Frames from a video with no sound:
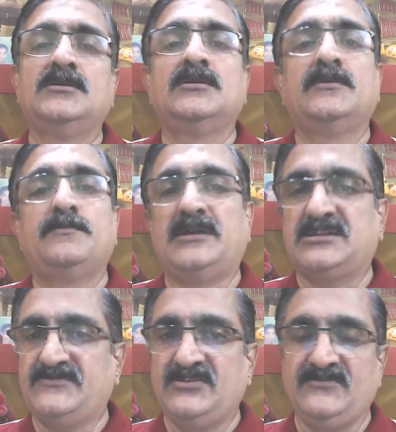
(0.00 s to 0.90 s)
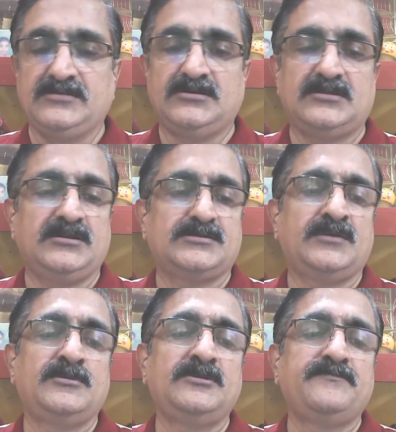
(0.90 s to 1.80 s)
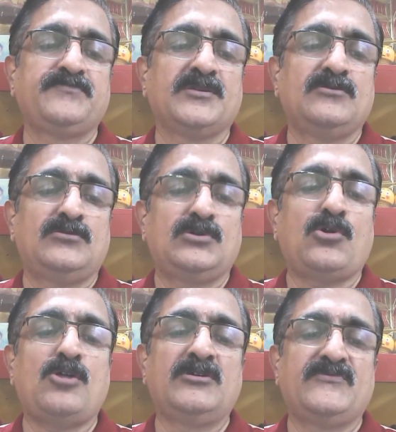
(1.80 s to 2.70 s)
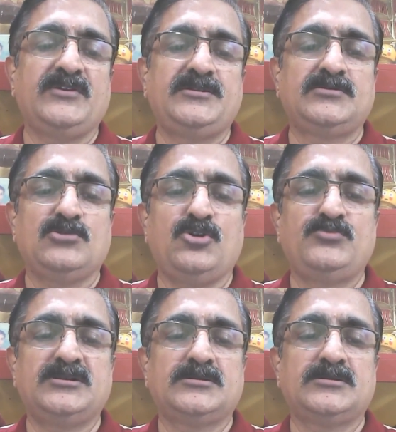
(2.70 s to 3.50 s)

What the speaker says: butterfly wings are the example. But common fate, objects